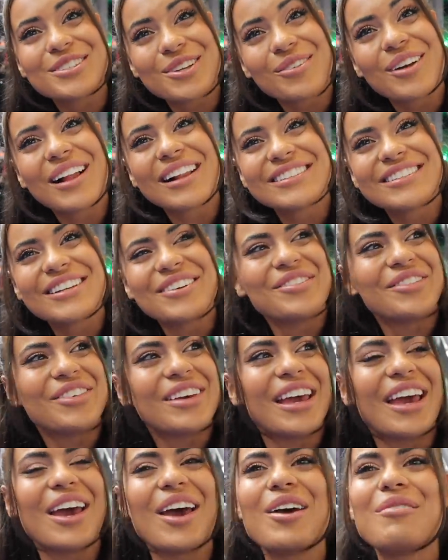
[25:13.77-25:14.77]
So well done for
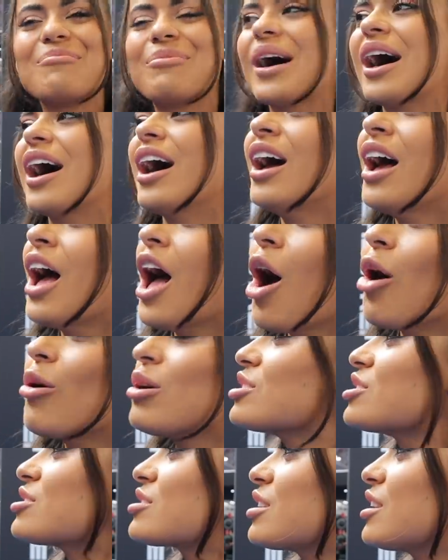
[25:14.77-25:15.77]
you. But yeah. I
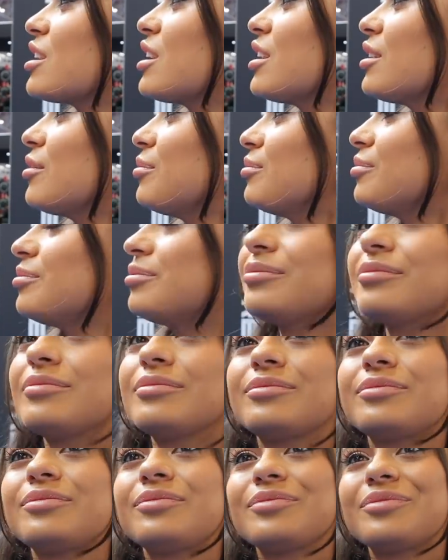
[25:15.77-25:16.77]
felt guilty because the guy was
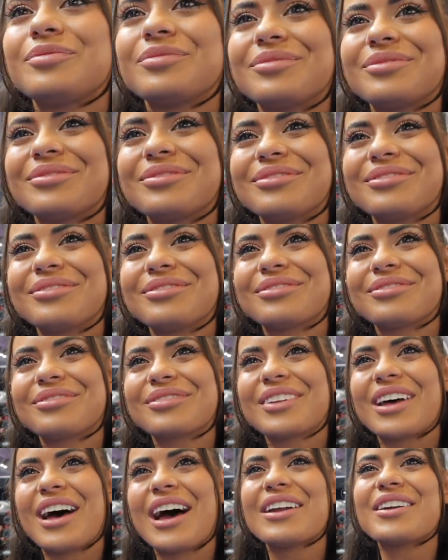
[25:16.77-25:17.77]
stood on his own.
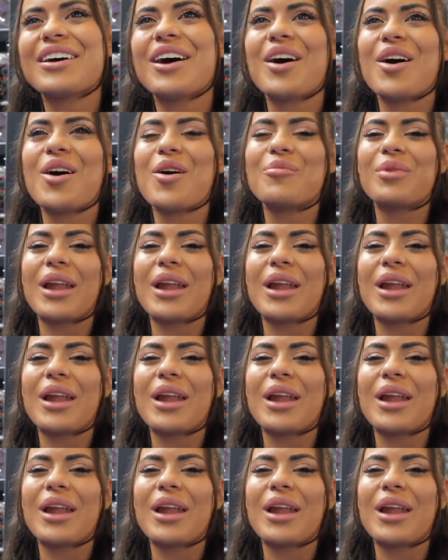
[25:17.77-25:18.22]
I know.